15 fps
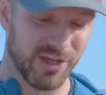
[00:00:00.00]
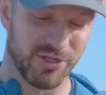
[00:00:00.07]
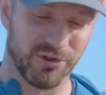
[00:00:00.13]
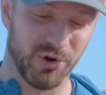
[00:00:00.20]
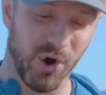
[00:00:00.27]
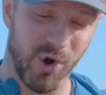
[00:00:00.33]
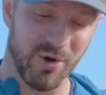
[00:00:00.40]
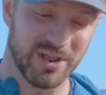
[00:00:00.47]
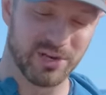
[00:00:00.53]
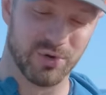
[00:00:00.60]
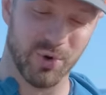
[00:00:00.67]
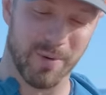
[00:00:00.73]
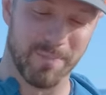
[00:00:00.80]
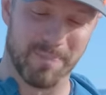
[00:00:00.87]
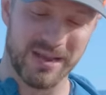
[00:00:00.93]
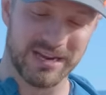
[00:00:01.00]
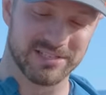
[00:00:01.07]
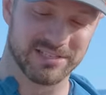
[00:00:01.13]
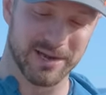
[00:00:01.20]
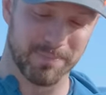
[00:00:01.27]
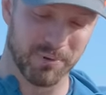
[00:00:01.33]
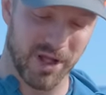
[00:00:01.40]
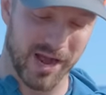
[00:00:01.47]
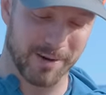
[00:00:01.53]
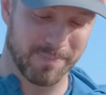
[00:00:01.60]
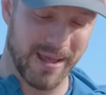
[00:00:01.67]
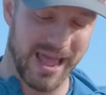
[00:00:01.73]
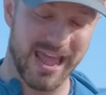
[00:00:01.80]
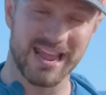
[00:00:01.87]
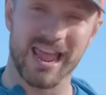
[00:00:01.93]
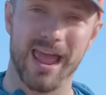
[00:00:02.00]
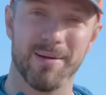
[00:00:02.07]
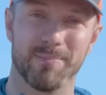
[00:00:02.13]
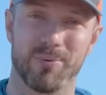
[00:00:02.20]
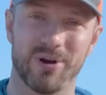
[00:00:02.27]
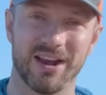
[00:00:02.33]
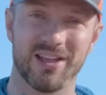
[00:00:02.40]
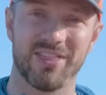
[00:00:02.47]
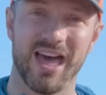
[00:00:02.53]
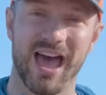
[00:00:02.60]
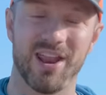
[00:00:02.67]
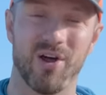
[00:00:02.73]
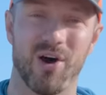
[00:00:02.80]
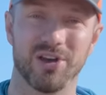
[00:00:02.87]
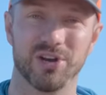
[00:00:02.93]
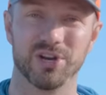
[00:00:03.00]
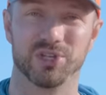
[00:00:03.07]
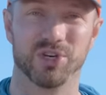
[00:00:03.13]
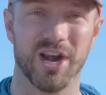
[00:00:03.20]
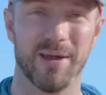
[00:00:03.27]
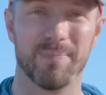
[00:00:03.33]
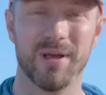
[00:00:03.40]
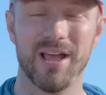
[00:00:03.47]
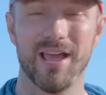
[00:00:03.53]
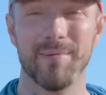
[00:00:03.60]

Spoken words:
throw it into a big Ziploc bag, and bring that on your trip,